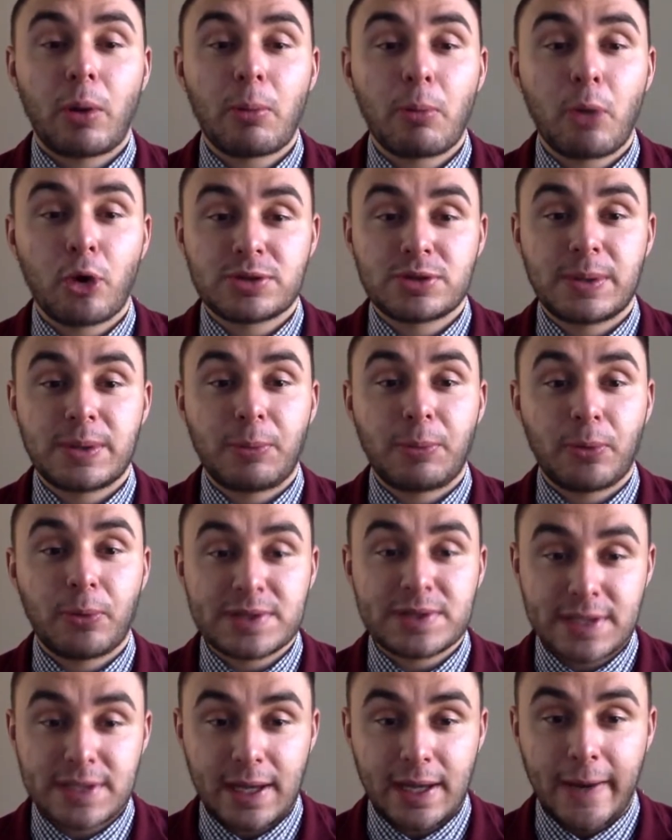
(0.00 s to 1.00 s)
most people would
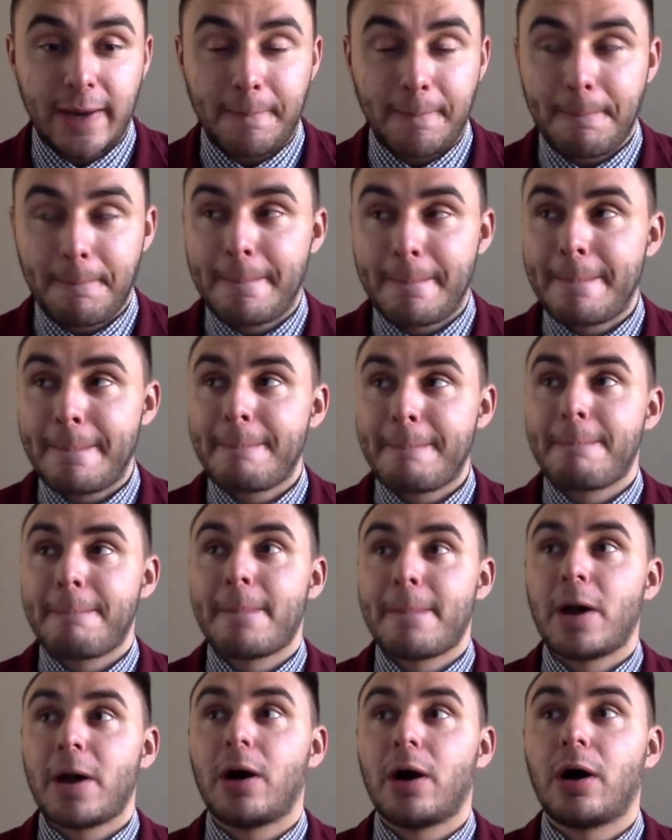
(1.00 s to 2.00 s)
say.
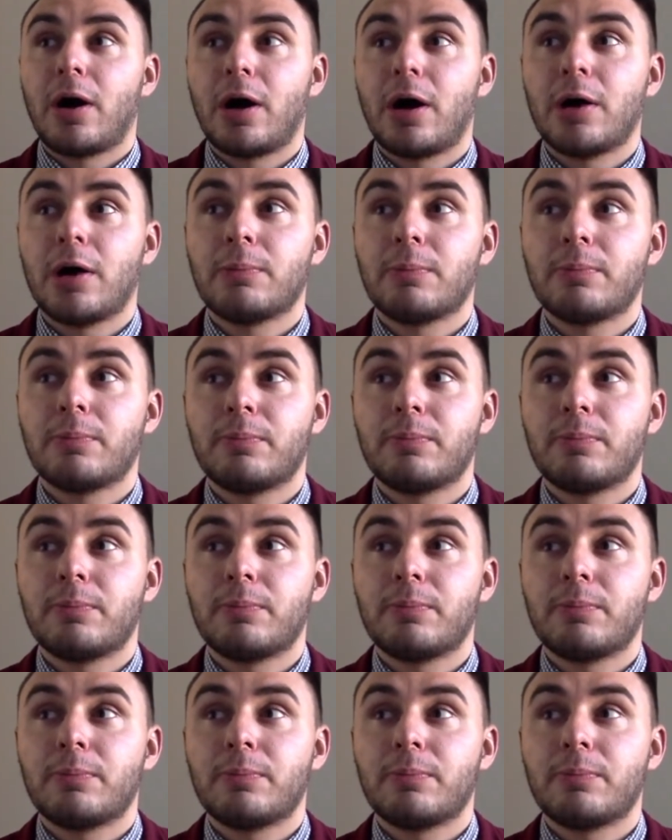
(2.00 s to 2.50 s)
For